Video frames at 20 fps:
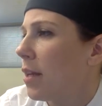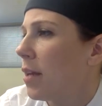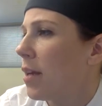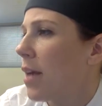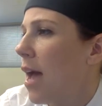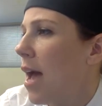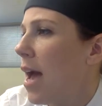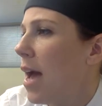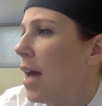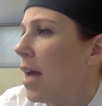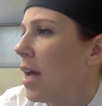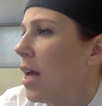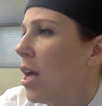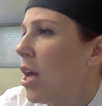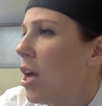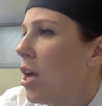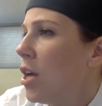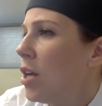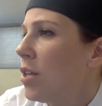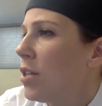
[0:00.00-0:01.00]
Okay,
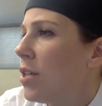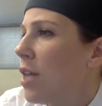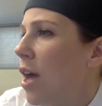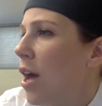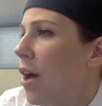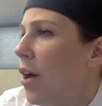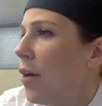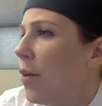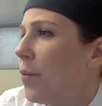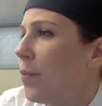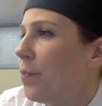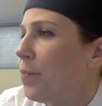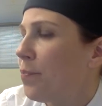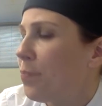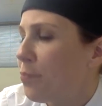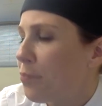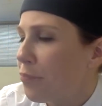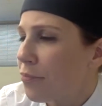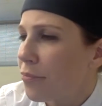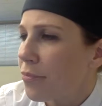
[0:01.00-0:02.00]
so
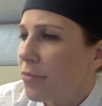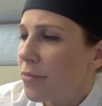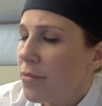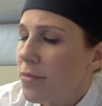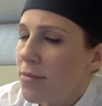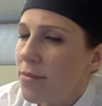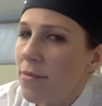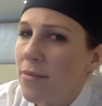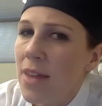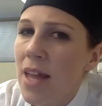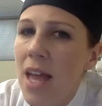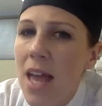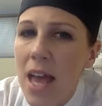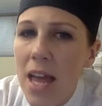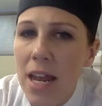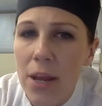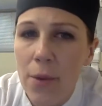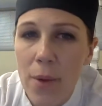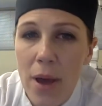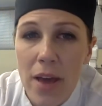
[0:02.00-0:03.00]

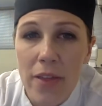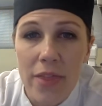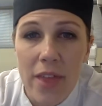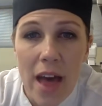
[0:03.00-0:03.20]
anyway,